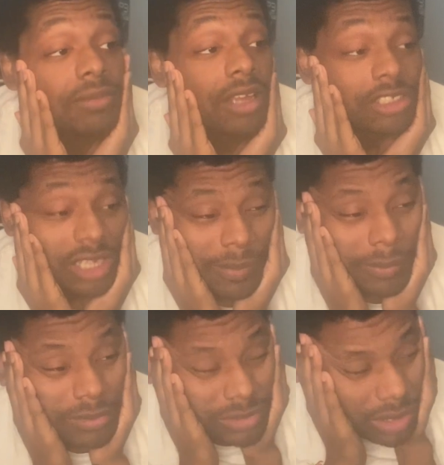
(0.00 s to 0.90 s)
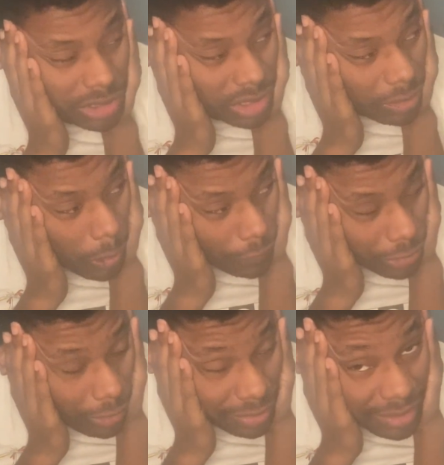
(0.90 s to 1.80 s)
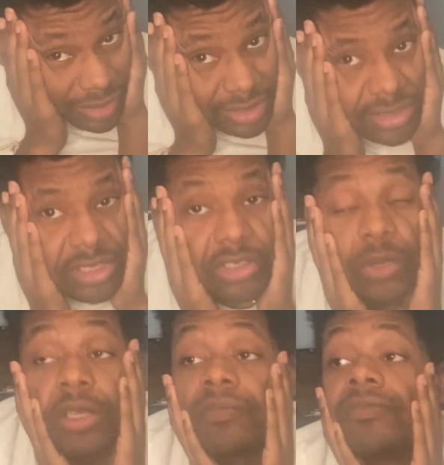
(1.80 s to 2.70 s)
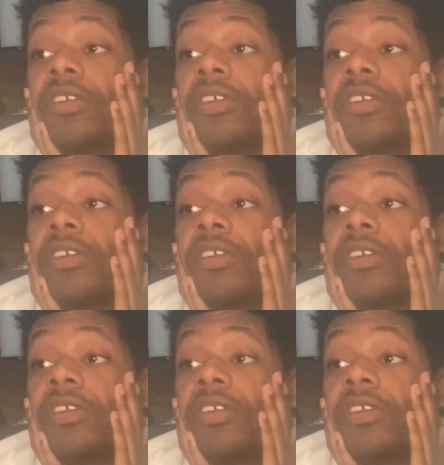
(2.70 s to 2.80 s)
touching. I've been touching it off and on. I just couldn't do it.